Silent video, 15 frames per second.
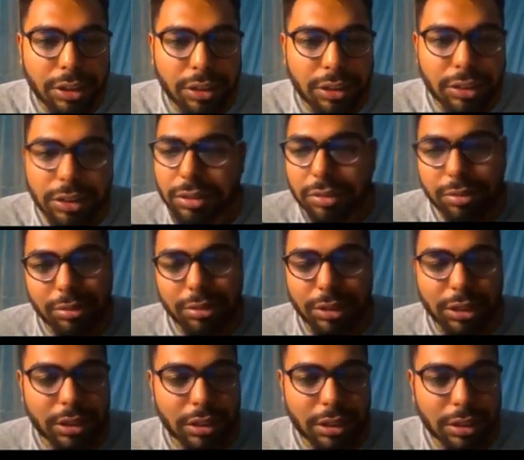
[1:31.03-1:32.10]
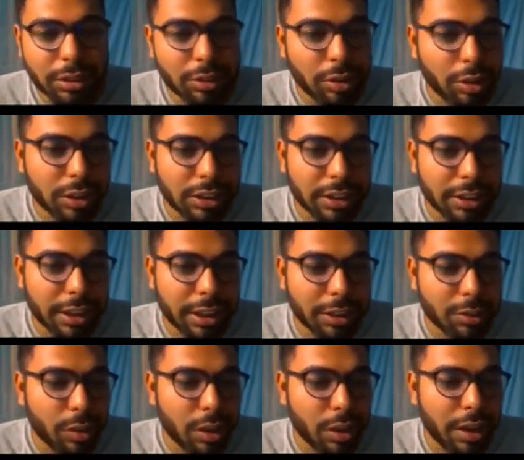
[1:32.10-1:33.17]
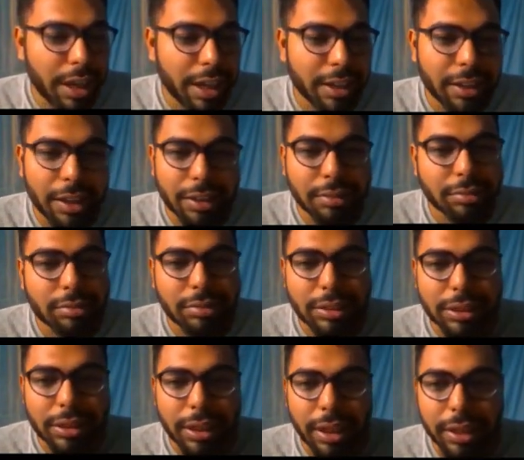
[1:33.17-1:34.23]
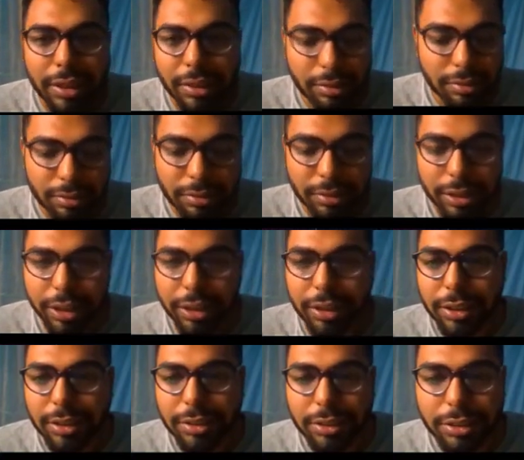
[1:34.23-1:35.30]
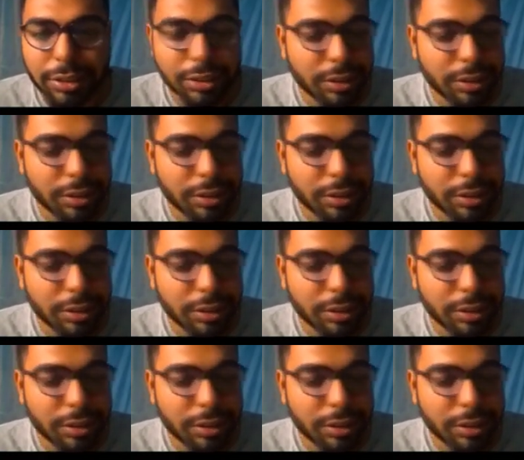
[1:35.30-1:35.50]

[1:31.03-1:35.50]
I will just not select one line and try it.